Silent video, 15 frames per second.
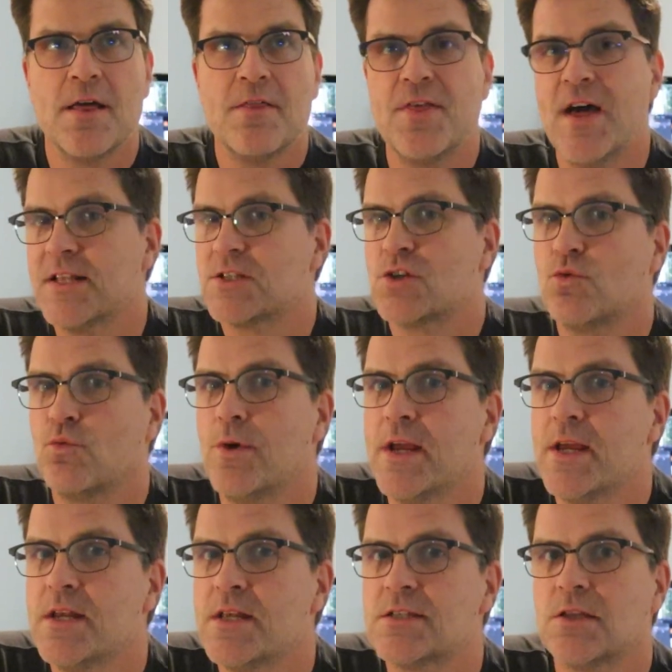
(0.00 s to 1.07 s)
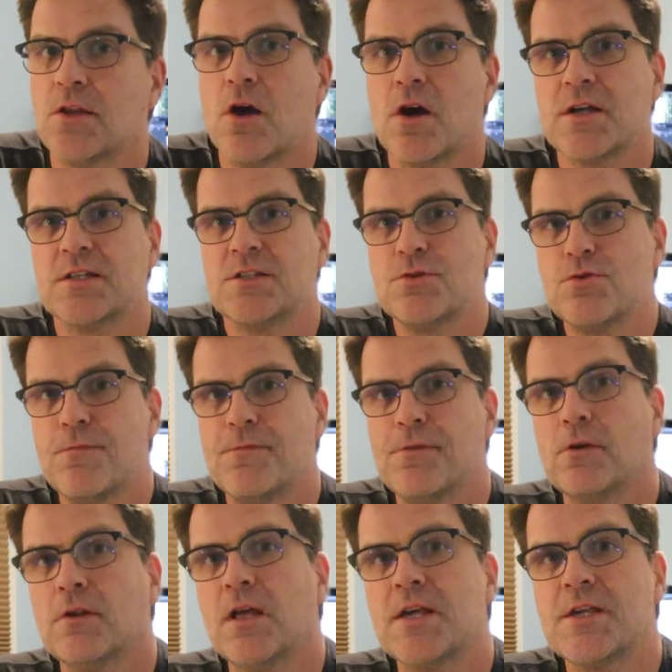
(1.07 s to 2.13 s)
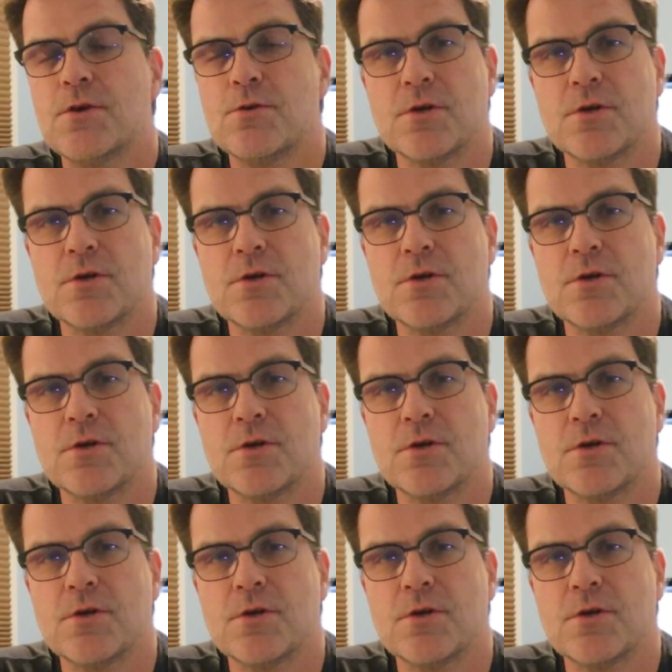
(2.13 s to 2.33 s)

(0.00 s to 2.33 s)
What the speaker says: that's great as long as you feel like